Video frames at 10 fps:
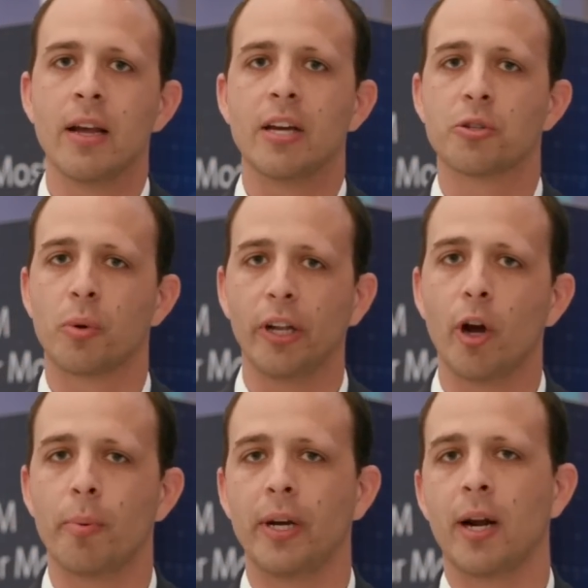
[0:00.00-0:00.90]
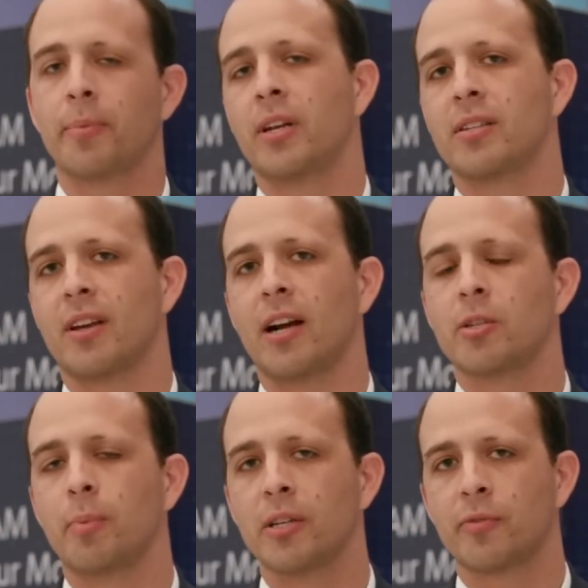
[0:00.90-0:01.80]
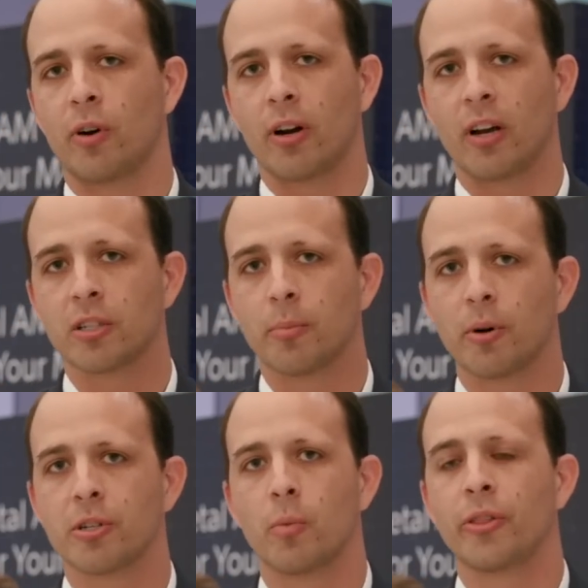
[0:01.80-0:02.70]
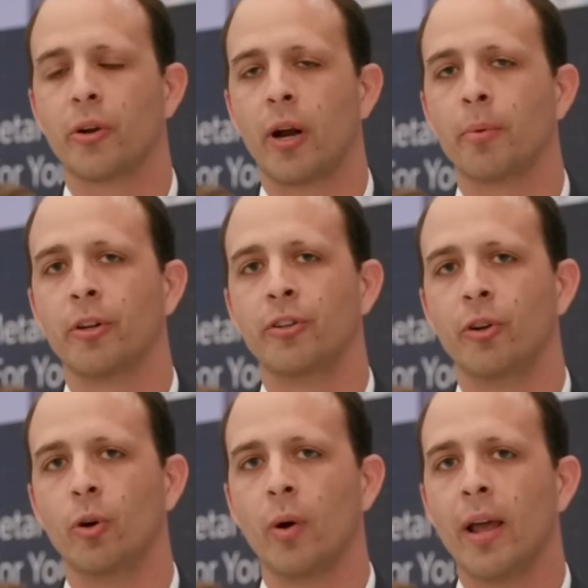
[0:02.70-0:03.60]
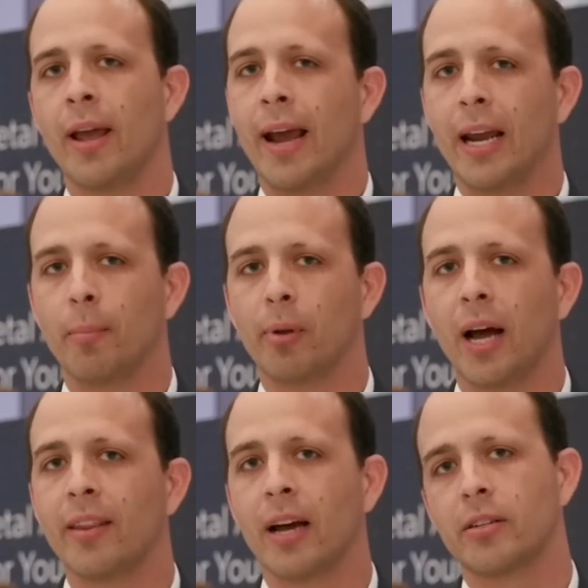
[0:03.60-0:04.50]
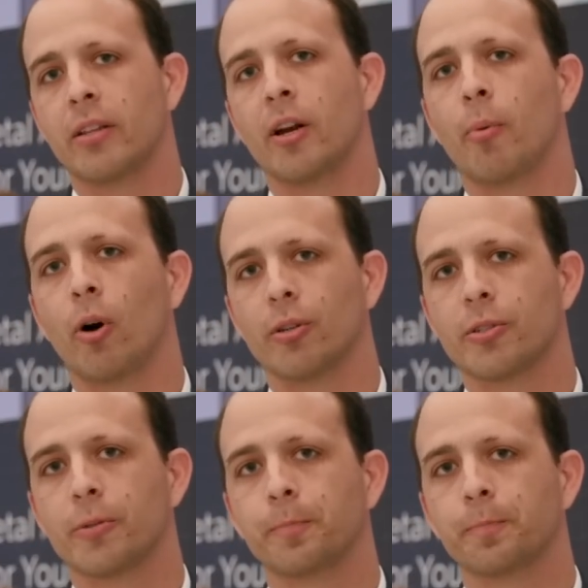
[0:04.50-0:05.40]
is really opening up the design space for our customers and what they're able to do and apply that to their parts.